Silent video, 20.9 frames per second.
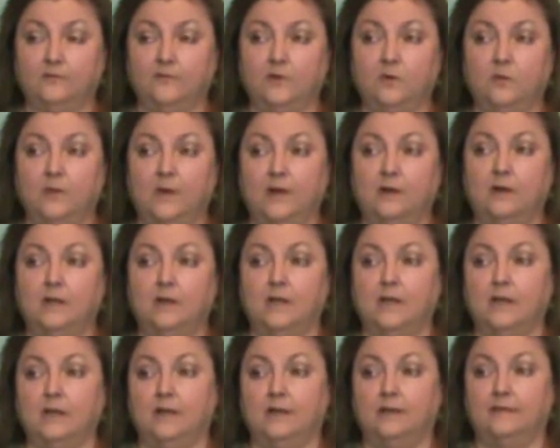feel well,
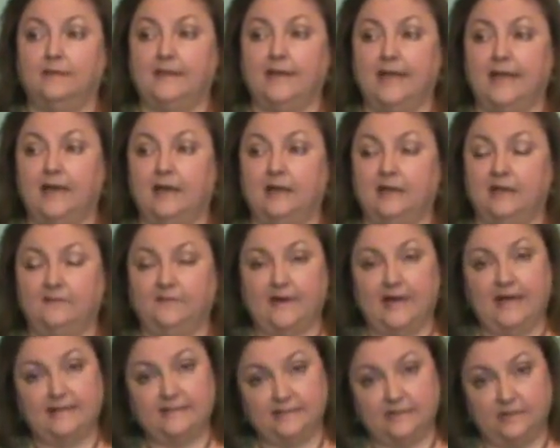that if
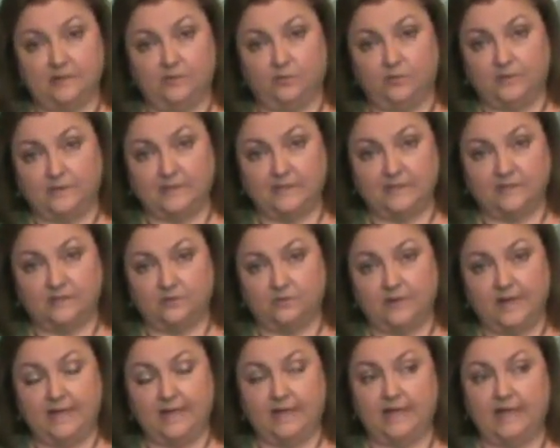I send them distant
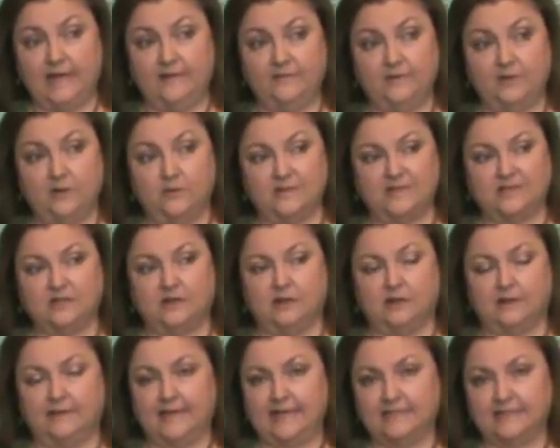Reiki, even though it's not
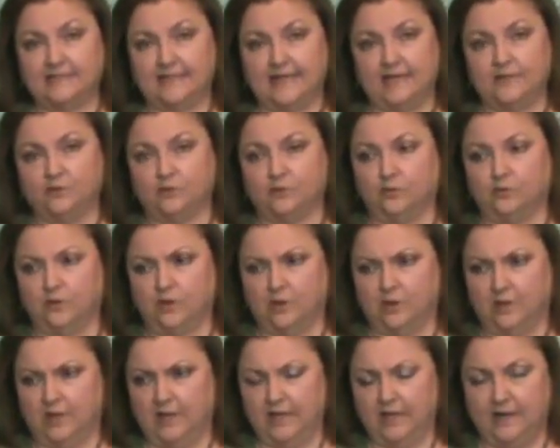on that scheduled
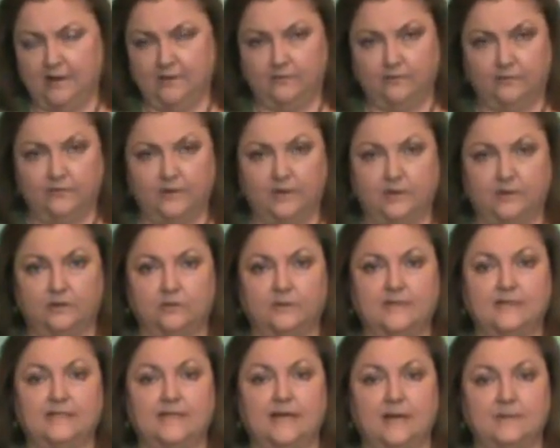every
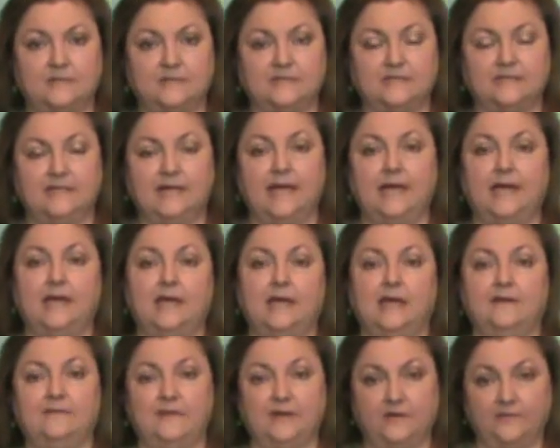3 times a day,
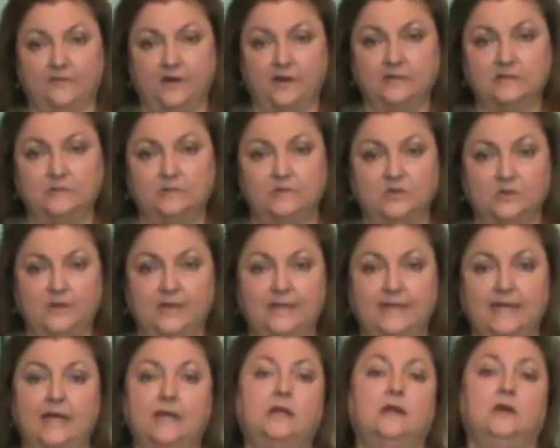if it falls in between
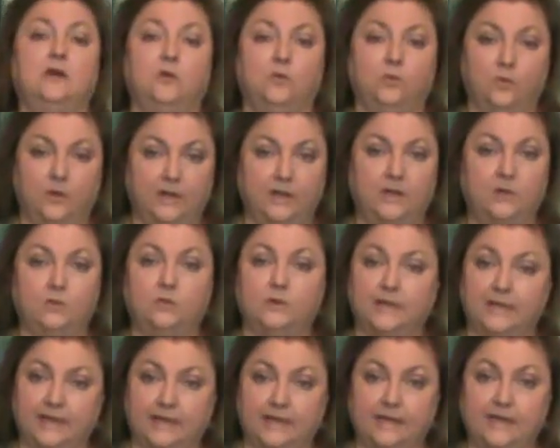that, Reiki will
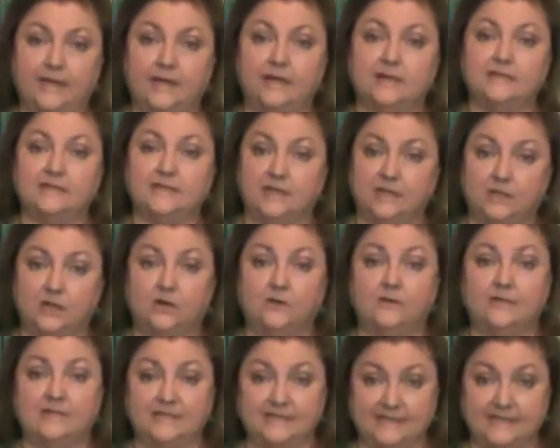kick in because they know
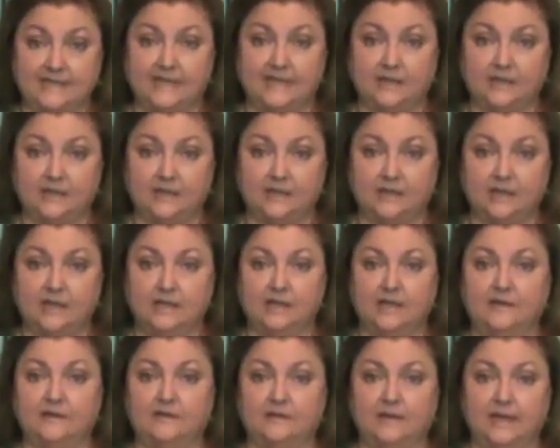that it's needed, and
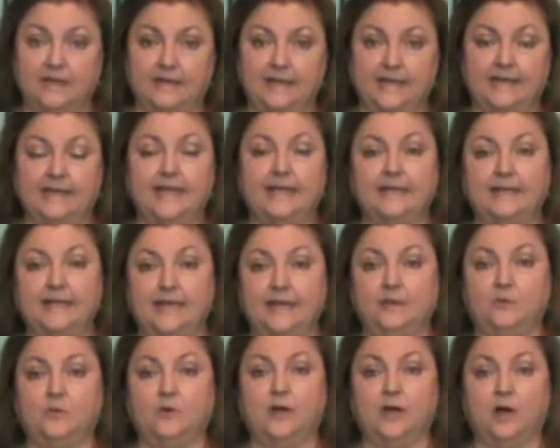they
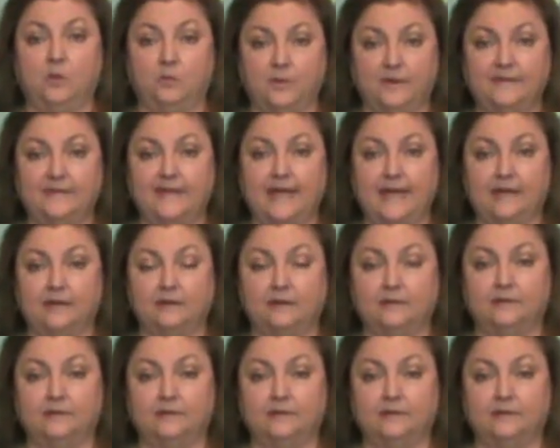will help with that.